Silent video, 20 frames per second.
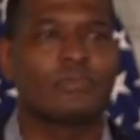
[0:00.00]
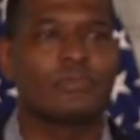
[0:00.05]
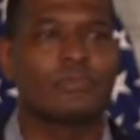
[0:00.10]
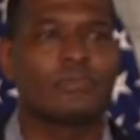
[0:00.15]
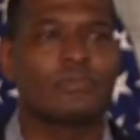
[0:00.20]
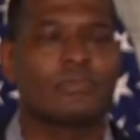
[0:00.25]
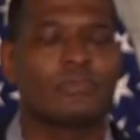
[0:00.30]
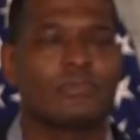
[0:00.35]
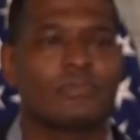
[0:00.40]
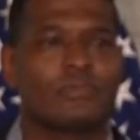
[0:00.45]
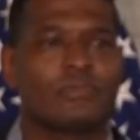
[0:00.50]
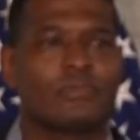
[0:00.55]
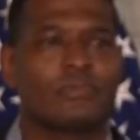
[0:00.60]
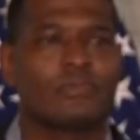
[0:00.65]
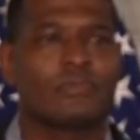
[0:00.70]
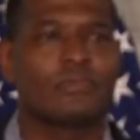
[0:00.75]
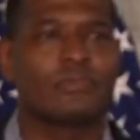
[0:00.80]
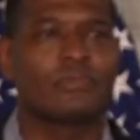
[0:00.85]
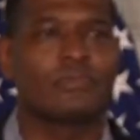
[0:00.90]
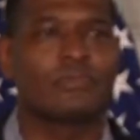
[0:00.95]

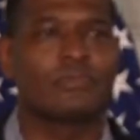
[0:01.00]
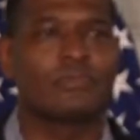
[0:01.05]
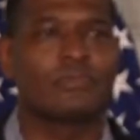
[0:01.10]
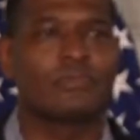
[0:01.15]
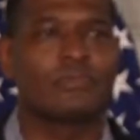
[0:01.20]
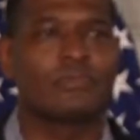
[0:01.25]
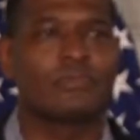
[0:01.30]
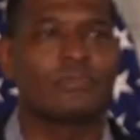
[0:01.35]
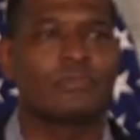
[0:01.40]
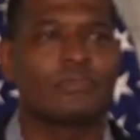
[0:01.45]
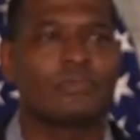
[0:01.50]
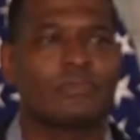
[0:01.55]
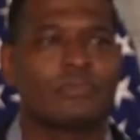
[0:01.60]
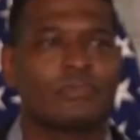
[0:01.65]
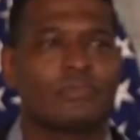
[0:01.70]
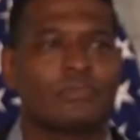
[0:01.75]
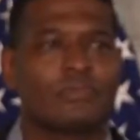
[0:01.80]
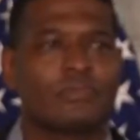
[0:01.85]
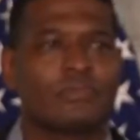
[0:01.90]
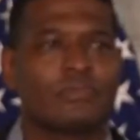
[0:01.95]

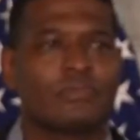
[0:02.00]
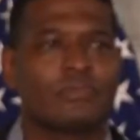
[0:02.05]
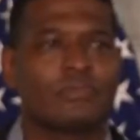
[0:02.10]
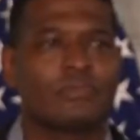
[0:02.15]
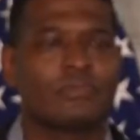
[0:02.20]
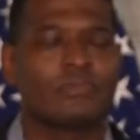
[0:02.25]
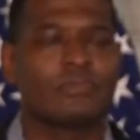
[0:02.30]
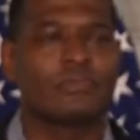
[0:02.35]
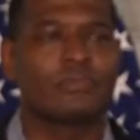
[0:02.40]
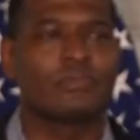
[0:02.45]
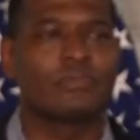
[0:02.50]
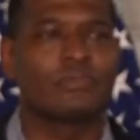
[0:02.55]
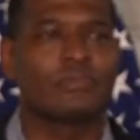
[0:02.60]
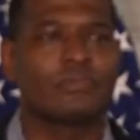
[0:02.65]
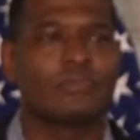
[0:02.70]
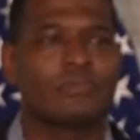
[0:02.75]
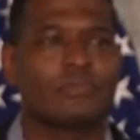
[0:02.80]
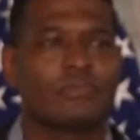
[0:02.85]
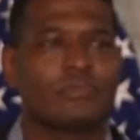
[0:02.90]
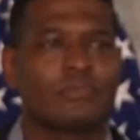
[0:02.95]

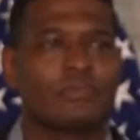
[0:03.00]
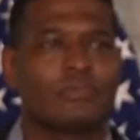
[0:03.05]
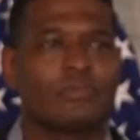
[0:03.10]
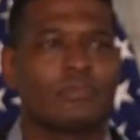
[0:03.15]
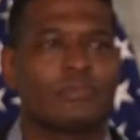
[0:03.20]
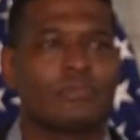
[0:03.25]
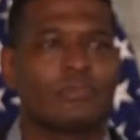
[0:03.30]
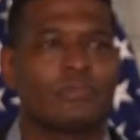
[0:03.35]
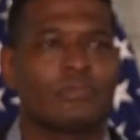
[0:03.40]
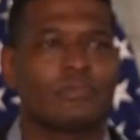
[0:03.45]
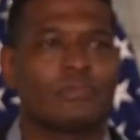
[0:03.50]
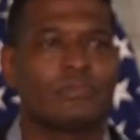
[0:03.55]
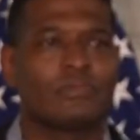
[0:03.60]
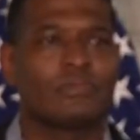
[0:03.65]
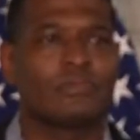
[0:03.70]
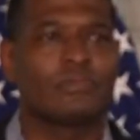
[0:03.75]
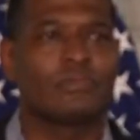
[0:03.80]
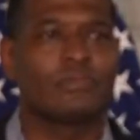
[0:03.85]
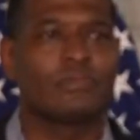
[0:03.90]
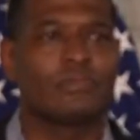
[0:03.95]

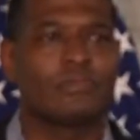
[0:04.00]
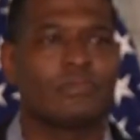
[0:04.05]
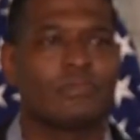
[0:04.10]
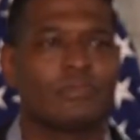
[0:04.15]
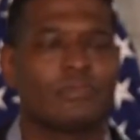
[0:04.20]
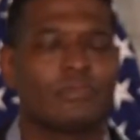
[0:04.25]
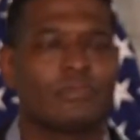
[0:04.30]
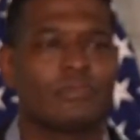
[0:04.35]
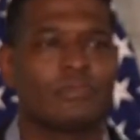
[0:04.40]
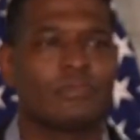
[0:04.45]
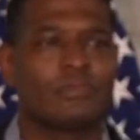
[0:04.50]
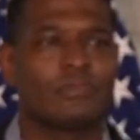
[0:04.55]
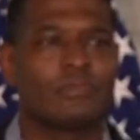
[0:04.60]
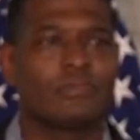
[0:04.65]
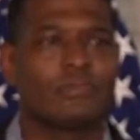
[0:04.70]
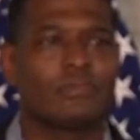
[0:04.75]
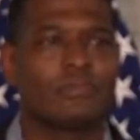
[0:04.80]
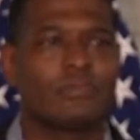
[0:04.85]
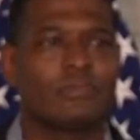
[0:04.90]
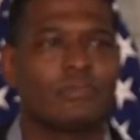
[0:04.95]

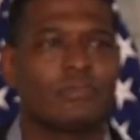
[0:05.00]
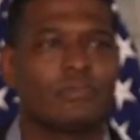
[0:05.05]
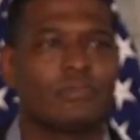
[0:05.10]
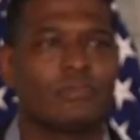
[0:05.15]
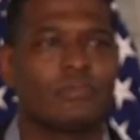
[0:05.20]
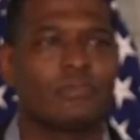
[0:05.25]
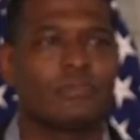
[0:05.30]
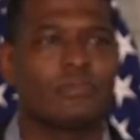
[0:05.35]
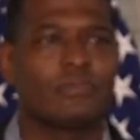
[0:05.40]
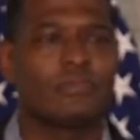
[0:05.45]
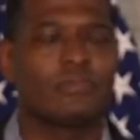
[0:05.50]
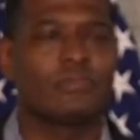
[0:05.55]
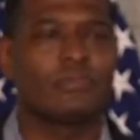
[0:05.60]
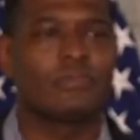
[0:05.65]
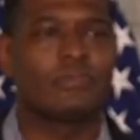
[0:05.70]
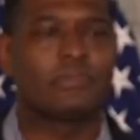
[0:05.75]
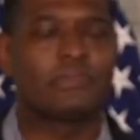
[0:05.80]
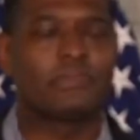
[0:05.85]
(silent)